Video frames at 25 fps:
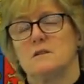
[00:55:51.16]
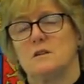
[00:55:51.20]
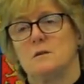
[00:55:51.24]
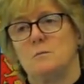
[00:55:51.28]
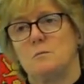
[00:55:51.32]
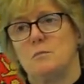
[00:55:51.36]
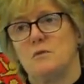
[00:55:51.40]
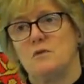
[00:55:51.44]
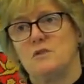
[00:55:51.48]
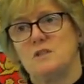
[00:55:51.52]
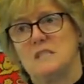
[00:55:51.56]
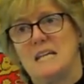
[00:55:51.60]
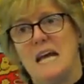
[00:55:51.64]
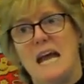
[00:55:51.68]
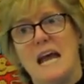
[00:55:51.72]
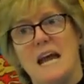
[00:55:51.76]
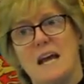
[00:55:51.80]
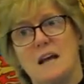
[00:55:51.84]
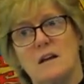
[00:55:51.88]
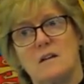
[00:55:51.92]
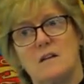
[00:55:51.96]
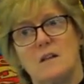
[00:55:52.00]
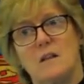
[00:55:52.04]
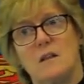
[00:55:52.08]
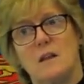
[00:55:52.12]
to
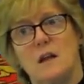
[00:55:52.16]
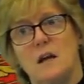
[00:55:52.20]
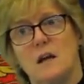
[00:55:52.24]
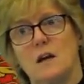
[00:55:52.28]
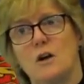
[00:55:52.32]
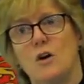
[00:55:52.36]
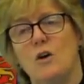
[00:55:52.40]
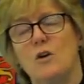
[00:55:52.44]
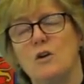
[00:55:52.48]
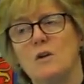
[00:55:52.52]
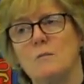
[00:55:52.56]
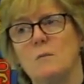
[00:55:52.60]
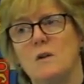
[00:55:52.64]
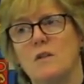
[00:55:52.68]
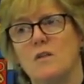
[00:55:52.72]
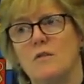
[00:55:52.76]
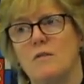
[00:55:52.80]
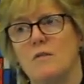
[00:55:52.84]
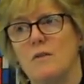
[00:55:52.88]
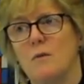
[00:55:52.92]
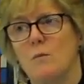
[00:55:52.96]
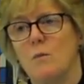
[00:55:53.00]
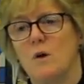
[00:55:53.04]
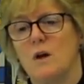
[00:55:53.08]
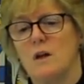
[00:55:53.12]
protect the economies
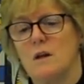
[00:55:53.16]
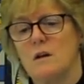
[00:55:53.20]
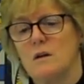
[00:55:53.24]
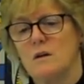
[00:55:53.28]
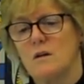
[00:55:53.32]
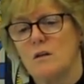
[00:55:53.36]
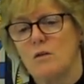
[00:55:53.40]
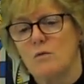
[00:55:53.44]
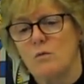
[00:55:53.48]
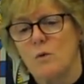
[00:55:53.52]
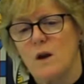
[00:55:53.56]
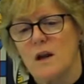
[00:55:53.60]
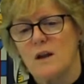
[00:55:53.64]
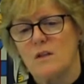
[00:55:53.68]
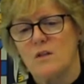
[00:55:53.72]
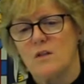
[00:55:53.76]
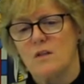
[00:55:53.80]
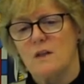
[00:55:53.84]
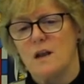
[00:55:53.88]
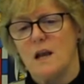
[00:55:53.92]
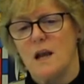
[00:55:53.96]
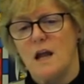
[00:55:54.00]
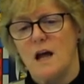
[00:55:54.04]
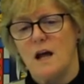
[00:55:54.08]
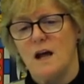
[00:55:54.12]
of the world as well
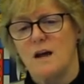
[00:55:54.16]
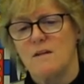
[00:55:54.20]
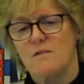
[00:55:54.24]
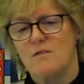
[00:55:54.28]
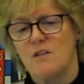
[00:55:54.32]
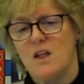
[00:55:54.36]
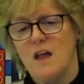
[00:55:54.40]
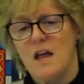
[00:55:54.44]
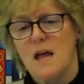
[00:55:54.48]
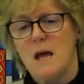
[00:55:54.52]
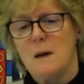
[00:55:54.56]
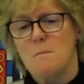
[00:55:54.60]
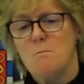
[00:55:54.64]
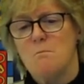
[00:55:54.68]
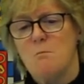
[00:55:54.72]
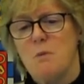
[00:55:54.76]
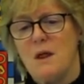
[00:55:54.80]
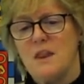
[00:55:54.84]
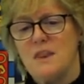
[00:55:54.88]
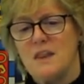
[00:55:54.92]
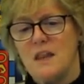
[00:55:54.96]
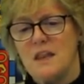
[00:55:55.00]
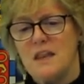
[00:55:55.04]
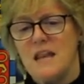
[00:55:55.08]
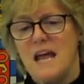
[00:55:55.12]
as the lives,
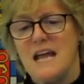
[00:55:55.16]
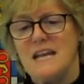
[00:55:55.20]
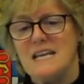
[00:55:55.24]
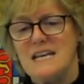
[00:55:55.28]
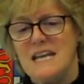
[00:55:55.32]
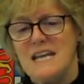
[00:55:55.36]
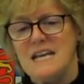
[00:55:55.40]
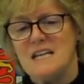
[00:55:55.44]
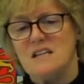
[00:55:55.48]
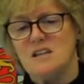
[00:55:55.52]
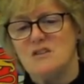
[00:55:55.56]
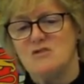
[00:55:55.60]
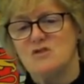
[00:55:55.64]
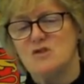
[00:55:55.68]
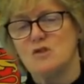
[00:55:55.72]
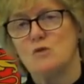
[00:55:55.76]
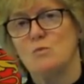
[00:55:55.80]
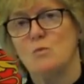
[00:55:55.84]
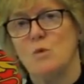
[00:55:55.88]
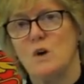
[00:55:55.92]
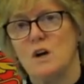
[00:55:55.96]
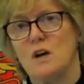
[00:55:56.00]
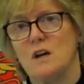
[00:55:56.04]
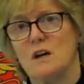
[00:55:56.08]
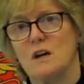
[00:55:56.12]
but that they needed to
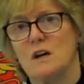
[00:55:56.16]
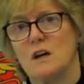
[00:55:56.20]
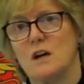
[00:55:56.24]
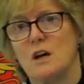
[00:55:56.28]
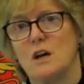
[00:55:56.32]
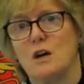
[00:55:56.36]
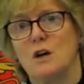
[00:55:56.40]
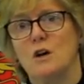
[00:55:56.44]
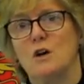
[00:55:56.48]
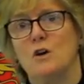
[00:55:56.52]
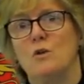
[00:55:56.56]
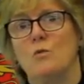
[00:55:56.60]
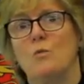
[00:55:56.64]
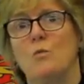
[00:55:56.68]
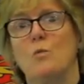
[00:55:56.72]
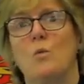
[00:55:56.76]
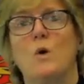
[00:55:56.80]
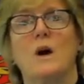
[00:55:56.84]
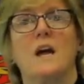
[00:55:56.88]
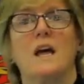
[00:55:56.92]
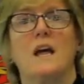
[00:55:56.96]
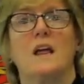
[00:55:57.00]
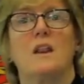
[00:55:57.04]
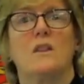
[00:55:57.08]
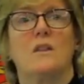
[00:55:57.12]
work
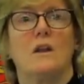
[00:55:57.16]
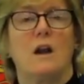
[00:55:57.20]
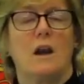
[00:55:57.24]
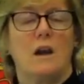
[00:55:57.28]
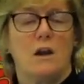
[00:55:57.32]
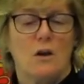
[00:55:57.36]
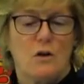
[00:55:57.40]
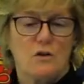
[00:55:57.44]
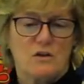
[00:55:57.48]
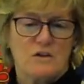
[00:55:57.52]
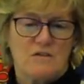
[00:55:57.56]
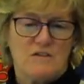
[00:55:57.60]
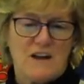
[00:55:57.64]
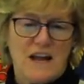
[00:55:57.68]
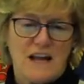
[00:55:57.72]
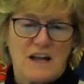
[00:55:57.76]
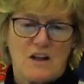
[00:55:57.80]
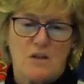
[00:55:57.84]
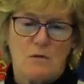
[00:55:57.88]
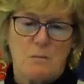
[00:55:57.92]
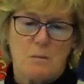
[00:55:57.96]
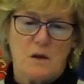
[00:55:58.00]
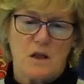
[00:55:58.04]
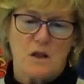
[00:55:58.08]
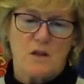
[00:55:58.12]
with a lot of
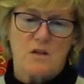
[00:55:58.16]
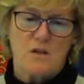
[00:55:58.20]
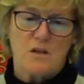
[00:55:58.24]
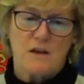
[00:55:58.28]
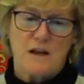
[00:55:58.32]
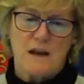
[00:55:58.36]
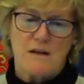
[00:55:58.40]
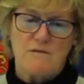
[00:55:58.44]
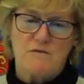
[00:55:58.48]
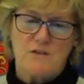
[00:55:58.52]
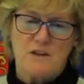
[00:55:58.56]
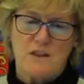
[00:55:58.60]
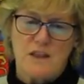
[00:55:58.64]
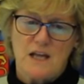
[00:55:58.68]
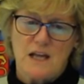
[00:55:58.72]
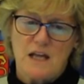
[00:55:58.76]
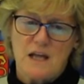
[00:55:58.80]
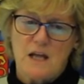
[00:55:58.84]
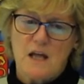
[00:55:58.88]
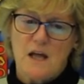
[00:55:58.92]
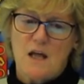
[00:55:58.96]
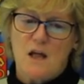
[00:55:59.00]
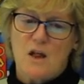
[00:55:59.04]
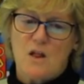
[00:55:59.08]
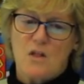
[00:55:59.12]
experts and
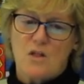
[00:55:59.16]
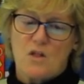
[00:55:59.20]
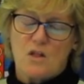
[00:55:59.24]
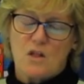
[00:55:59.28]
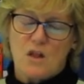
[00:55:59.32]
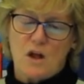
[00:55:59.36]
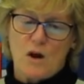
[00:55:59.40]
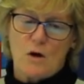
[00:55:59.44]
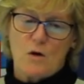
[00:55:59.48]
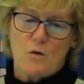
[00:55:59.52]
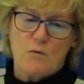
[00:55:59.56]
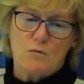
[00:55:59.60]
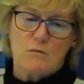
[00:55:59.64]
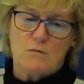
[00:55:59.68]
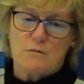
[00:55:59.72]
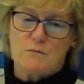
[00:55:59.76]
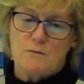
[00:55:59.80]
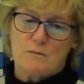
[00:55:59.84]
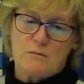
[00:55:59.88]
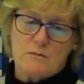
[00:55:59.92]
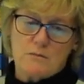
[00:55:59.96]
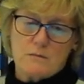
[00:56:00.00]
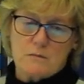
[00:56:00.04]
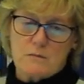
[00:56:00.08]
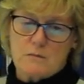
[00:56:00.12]
everything. So
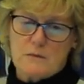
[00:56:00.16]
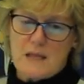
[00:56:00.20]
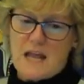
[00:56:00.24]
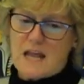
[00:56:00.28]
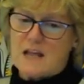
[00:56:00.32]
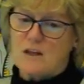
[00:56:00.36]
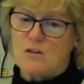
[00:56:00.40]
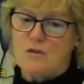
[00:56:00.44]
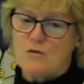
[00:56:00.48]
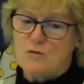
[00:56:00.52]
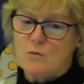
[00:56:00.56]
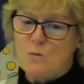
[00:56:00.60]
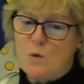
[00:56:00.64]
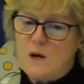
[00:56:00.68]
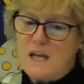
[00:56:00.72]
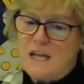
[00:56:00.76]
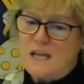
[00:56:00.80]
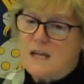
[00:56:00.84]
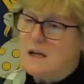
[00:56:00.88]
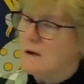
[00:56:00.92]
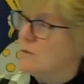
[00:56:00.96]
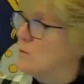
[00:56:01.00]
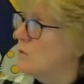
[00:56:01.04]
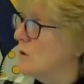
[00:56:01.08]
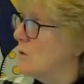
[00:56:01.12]
next
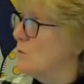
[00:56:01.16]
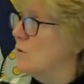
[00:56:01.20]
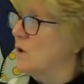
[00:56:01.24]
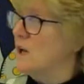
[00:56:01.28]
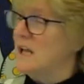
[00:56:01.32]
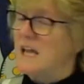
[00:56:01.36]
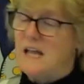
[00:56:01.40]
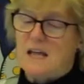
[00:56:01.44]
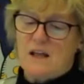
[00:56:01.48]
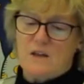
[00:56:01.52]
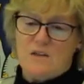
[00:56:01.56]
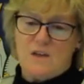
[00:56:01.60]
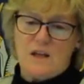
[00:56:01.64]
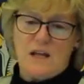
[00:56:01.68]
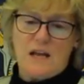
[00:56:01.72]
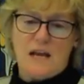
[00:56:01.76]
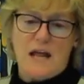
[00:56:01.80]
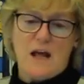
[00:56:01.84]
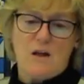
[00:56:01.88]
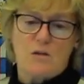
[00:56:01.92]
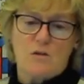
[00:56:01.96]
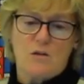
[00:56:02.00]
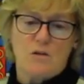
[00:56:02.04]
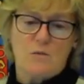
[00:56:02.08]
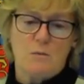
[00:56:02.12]
week, we will hear the
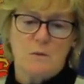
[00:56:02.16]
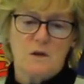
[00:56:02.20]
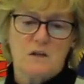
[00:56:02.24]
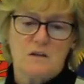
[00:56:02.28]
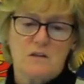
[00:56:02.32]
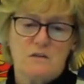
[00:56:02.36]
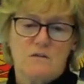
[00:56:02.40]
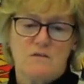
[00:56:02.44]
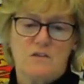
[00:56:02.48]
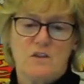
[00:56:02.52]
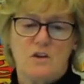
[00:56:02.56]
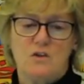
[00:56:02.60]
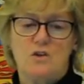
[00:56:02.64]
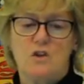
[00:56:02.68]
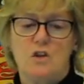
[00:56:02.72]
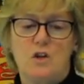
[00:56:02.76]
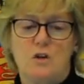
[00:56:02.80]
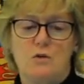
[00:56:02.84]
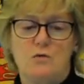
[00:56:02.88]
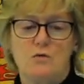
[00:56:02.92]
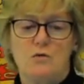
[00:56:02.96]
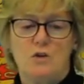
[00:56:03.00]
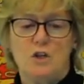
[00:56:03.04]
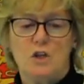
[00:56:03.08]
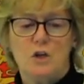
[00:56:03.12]
announcement of the
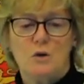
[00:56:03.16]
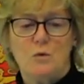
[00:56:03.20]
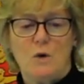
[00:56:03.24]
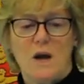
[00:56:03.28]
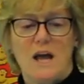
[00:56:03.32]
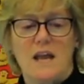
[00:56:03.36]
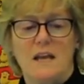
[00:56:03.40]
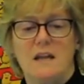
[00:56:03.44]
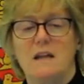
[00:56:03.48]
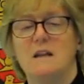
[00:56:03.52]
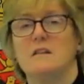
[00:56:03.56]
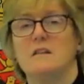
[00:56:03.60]
new UN